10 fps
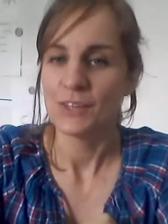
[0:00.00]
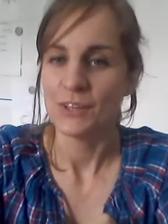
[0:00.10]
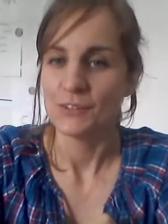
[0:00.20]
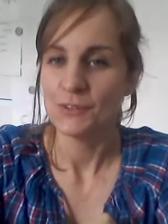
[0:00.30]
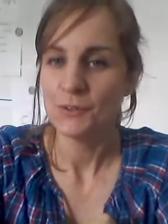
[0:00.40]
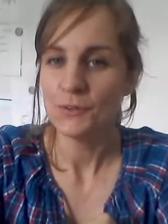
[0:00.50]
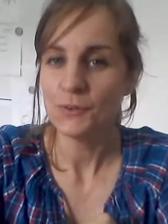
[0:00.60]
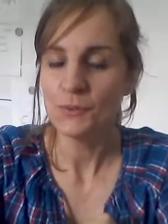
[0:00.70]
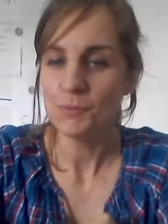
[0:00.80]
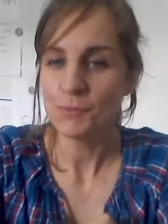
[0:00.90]
can
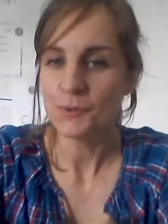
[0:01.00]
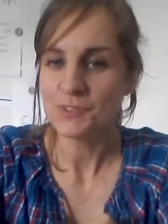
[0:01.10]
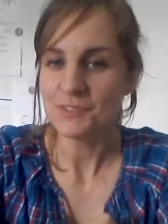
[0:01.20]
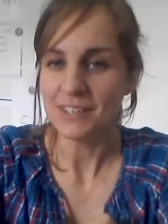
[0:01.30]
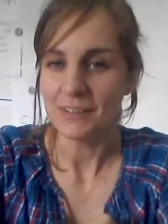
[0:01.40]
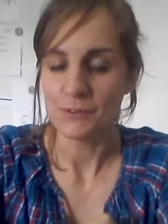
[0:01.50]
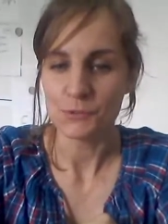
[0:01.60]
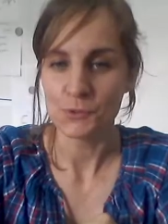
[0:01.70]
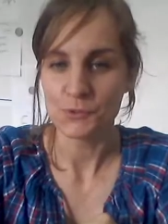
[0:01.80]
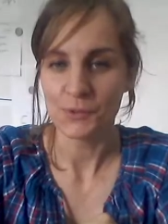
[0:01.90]
you pause the video and
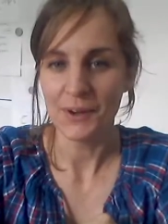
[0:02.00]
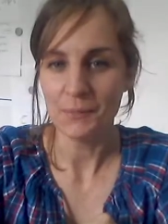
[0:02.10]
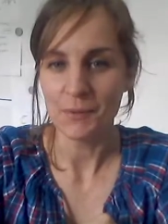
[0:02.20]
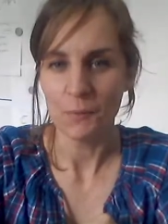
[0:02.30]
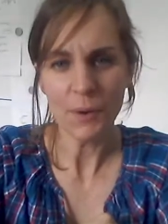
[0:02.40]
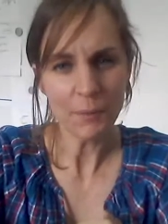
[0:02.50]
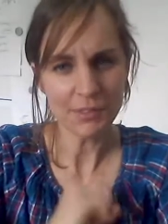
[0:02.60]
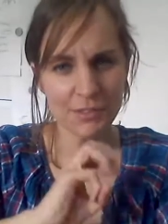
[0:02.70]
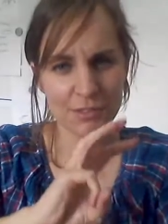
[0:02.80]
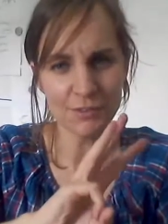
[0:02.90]
talk to your helper? What
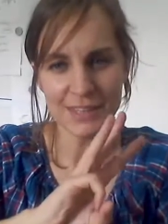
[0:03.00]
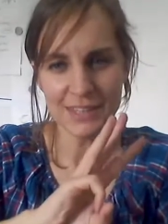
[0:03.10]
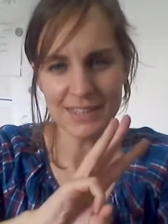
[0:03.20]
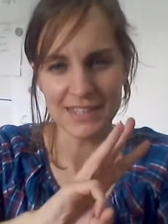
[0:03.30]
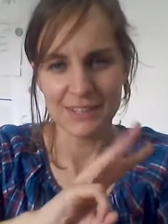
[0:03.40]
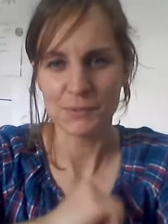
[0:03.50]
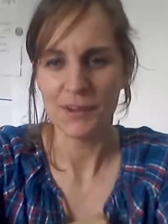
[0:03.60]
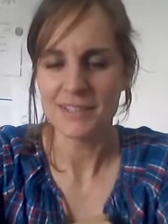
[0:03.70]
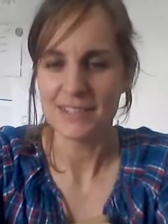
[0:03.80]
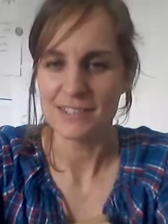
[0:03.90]
were the three things
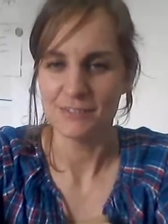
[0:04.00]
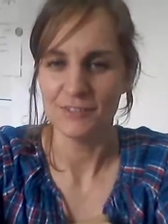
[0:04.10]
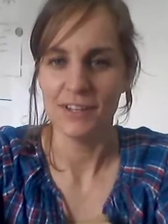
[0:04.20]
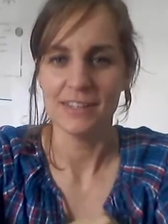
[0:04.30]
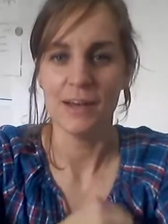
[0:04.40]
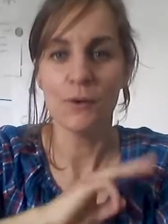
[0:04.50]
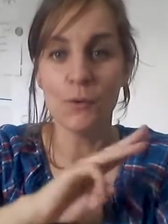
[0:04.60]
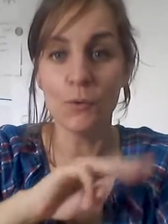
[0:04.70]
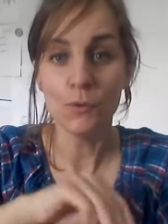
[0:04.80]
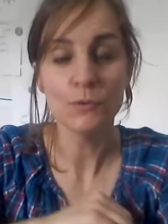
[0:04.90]
we identified that
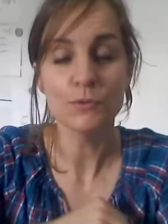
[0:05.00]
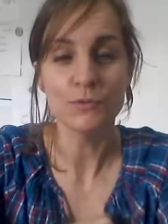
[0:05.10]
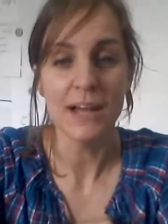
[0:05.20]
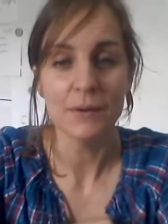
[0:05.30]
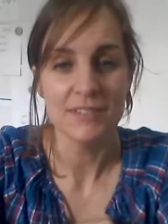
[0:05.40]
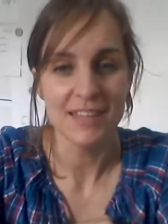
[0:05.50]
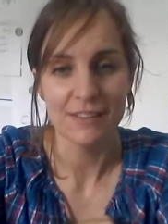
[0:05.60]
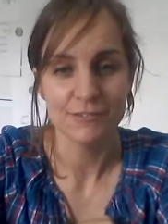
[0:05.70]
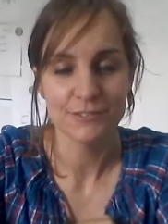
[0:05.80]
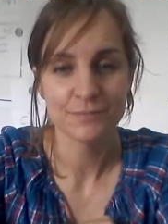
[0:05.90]
all flowers
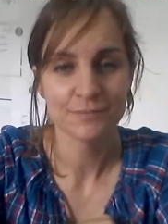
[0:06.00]
have?